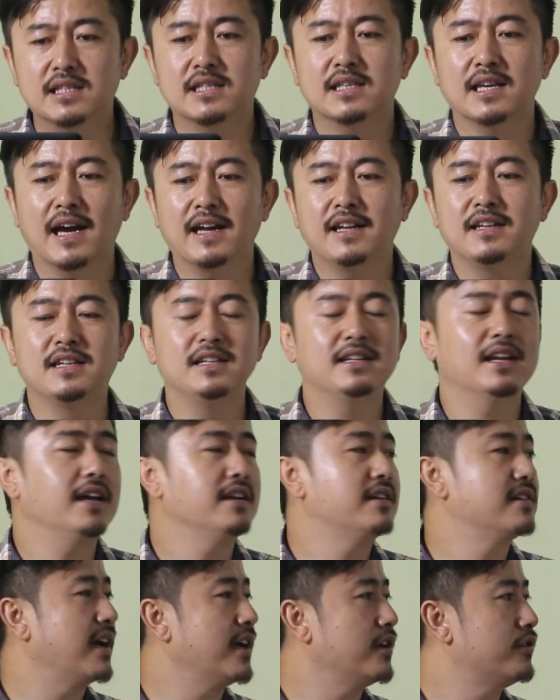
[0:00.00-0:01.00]
side
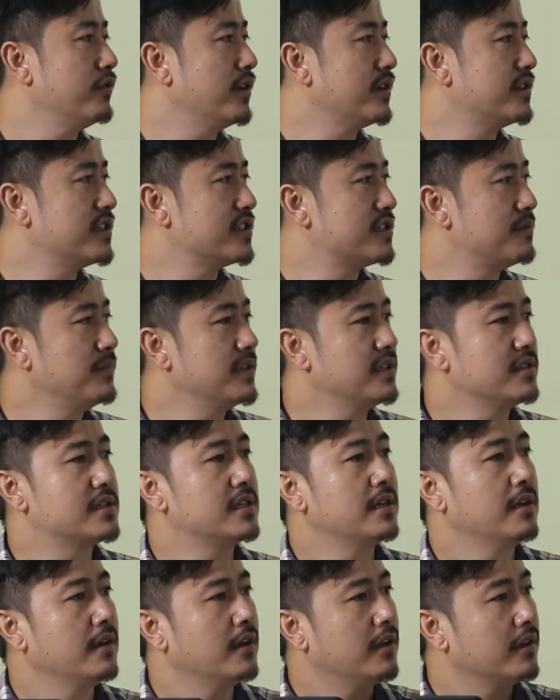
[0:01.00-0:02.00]
denied right to exist,
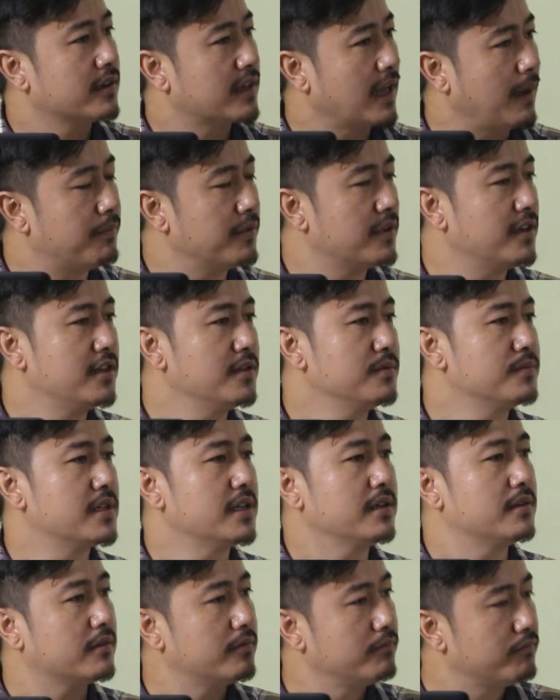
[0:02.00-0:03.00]
means capitalism
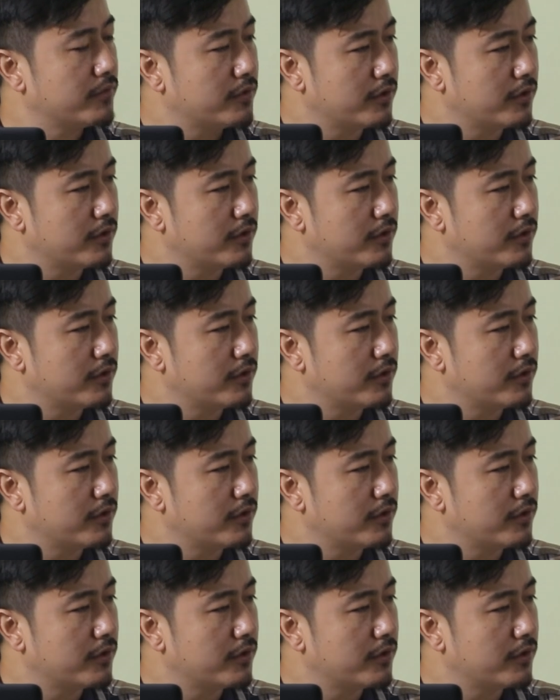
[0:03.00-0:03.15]
said